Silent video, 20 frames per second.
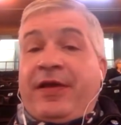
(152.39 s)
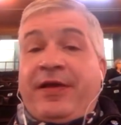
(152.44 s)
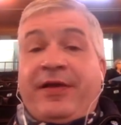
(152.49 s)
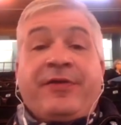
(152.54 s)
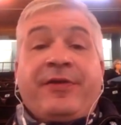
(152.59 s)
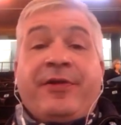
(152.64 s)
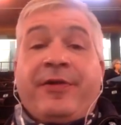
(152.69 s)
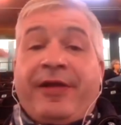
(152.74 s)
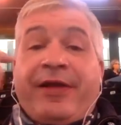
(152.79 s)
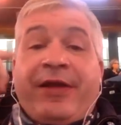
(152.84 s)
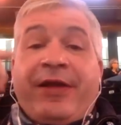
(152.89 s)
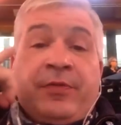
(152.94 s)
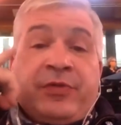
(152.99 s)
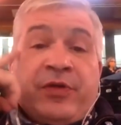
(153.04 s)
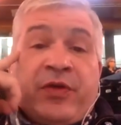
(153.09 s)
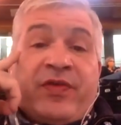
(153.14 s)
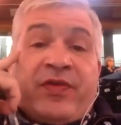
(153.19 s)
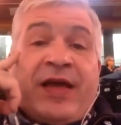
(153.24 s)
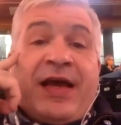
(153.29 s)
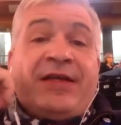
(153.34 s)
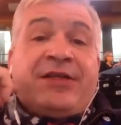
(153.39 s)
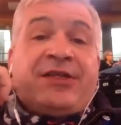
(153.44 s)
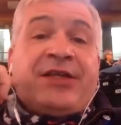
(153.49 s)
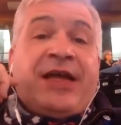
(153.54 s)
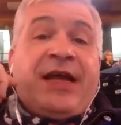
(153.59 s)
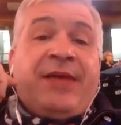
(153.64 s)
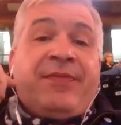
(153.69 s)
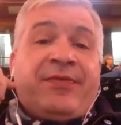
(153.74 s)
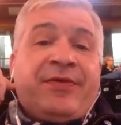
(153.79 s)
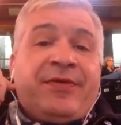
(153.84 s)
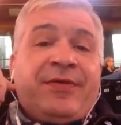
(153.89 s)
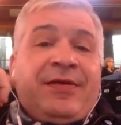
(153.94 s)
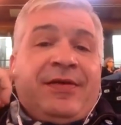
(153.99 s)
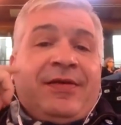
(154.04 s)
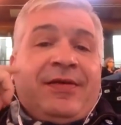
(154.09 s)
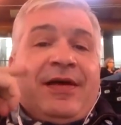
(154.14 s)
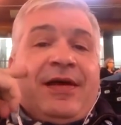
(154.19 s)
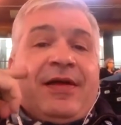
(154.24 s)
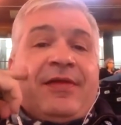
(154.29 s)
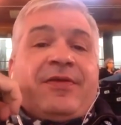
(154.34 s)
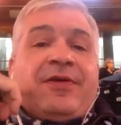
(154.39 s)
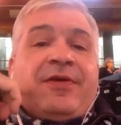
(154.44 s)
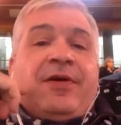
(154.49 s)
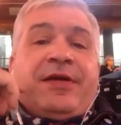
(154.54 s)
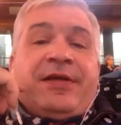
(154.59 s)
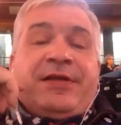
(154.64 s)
It clearly helped Josiah James, I thought.